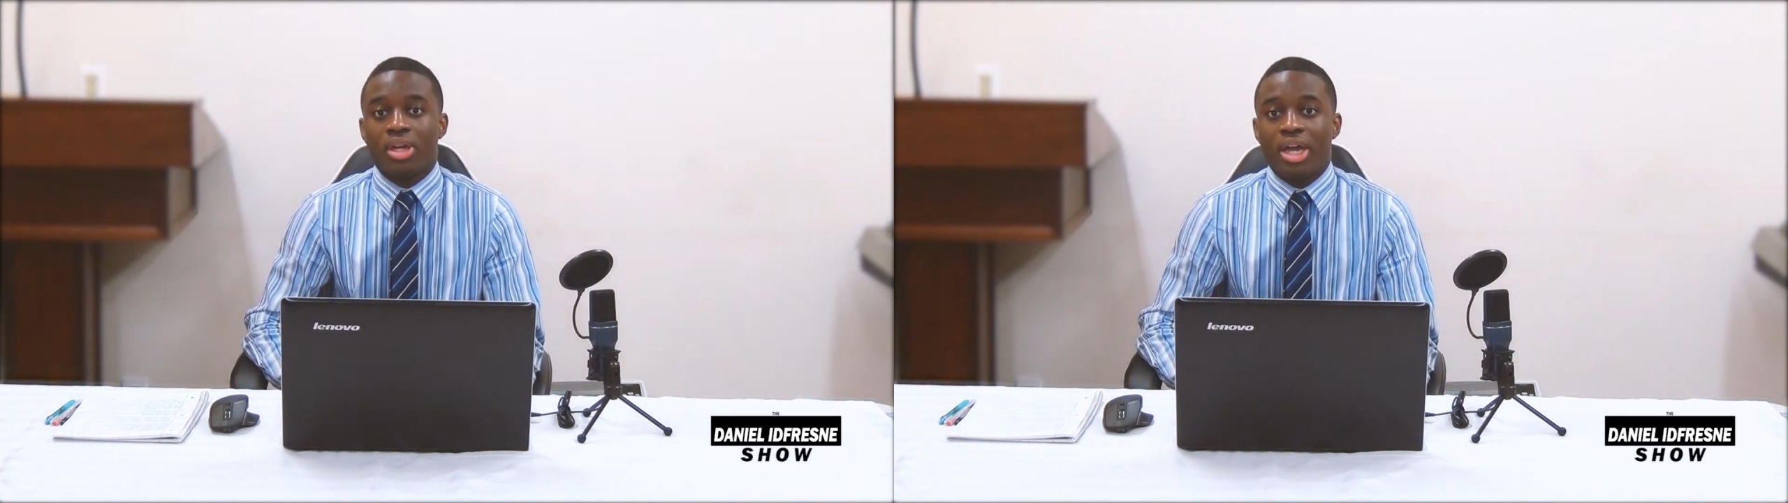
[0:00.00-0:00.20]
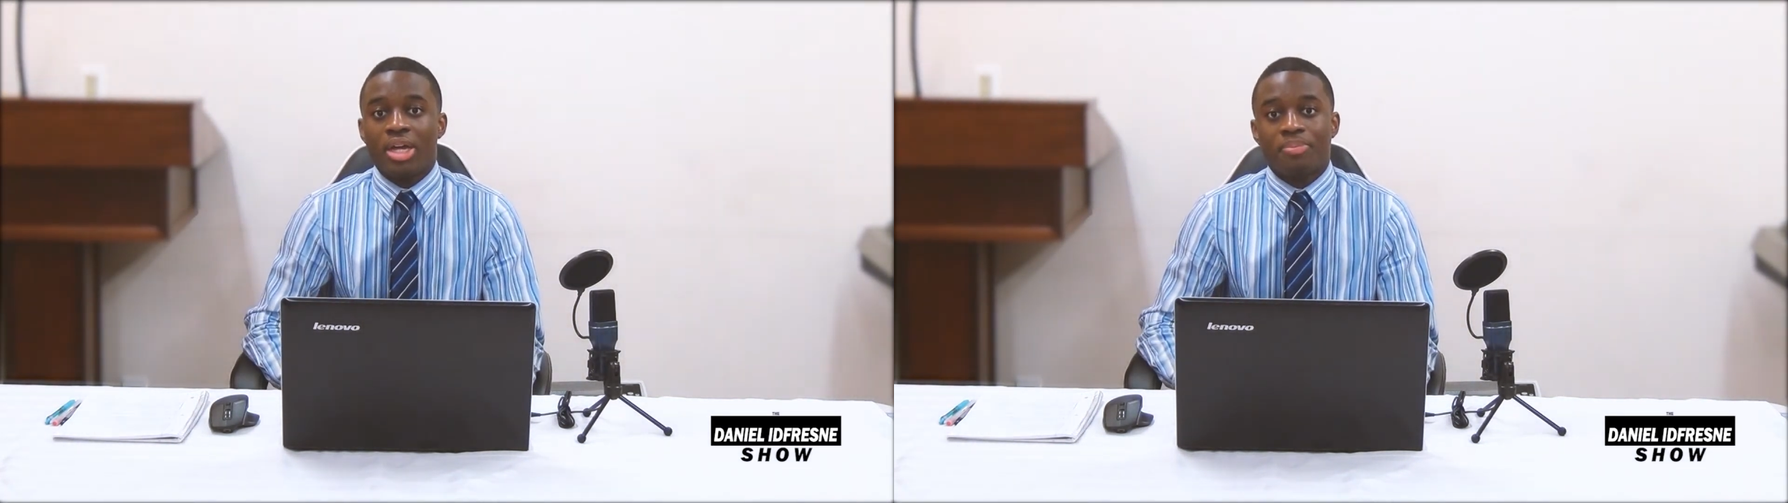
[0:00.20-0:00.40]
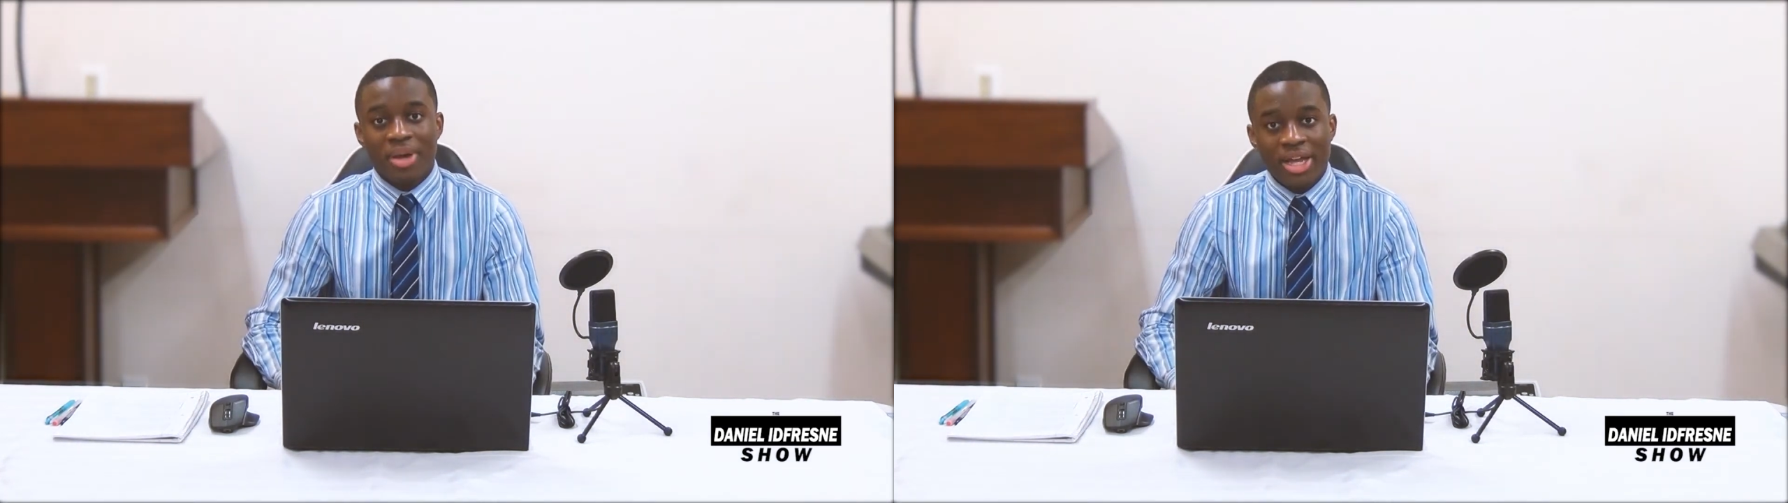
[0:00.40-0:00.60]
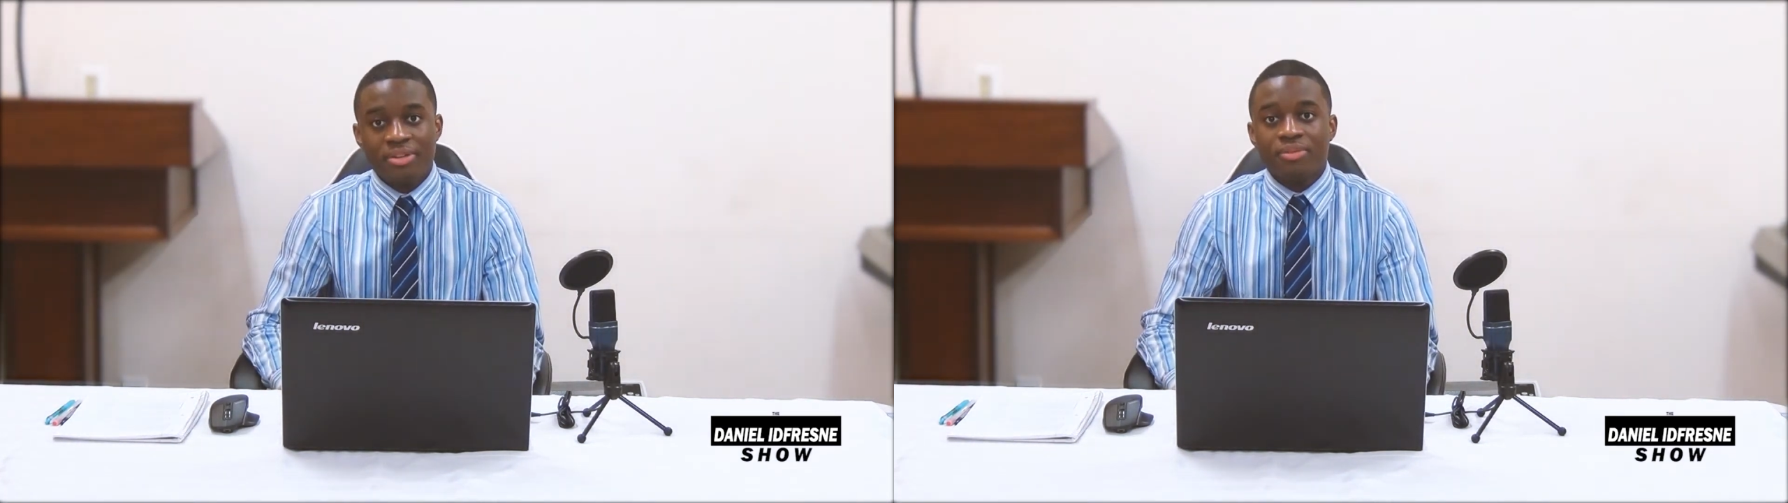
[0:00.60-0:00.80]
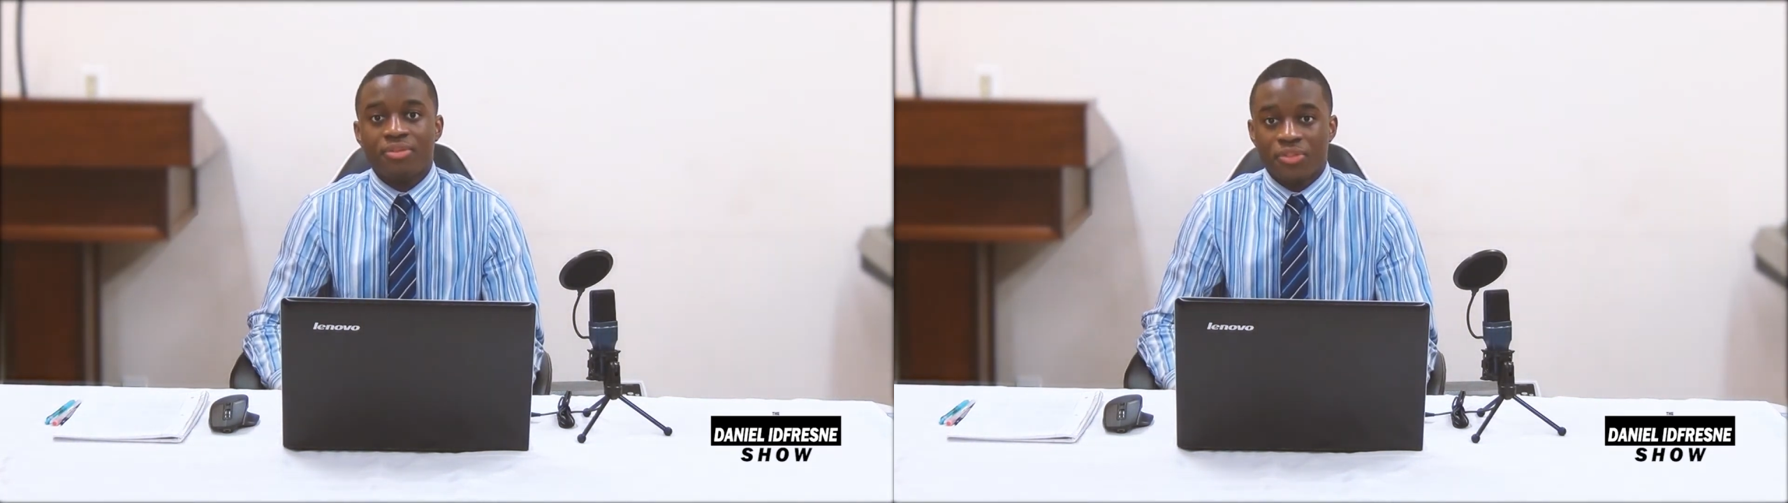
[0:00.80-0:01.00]
And
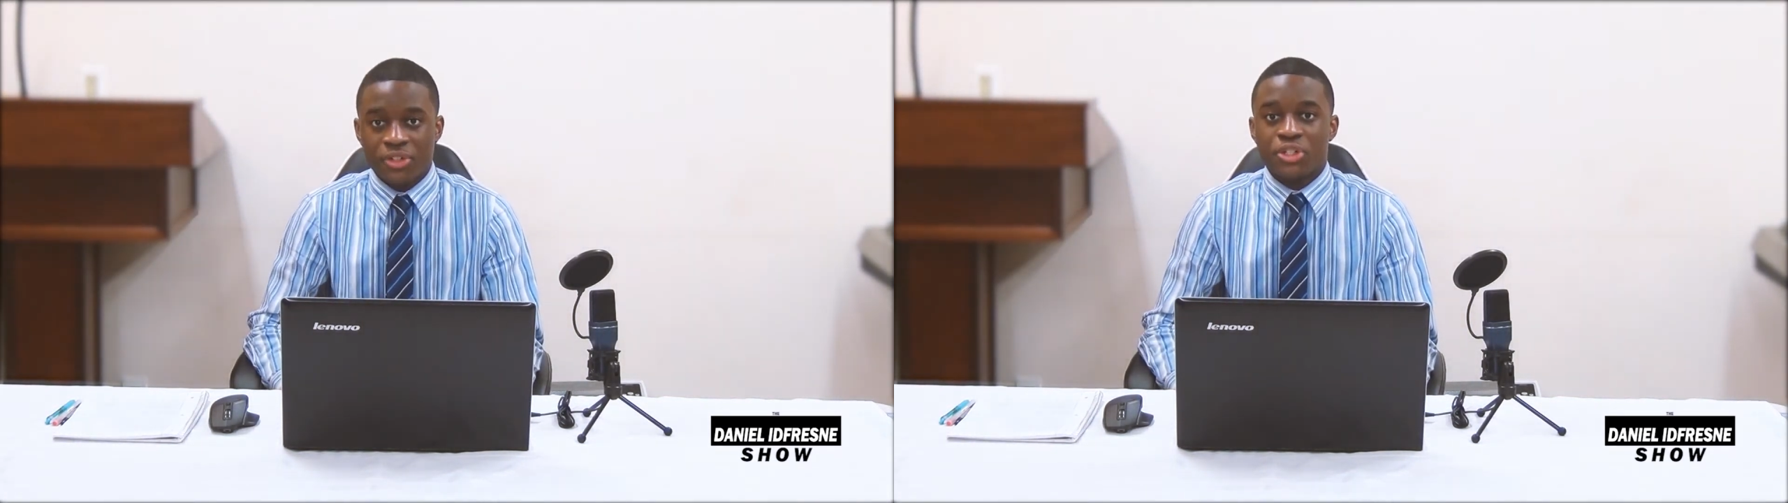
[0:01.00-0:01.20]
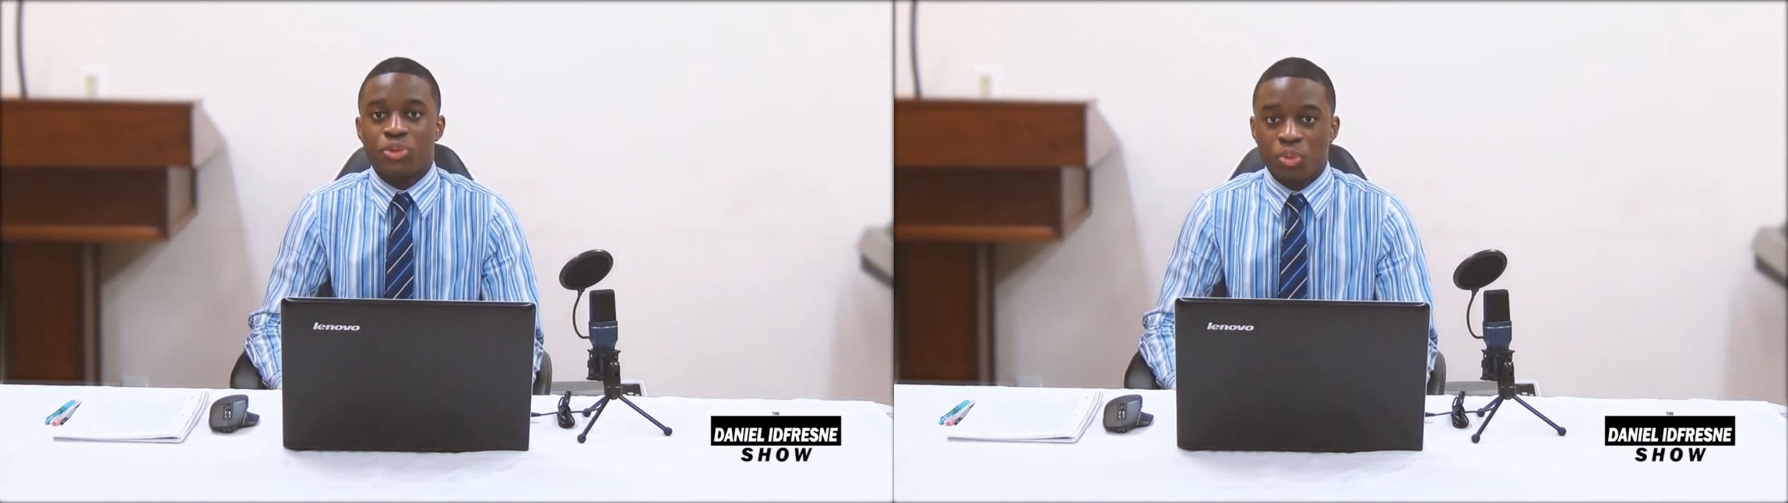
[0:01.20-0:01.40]
men versus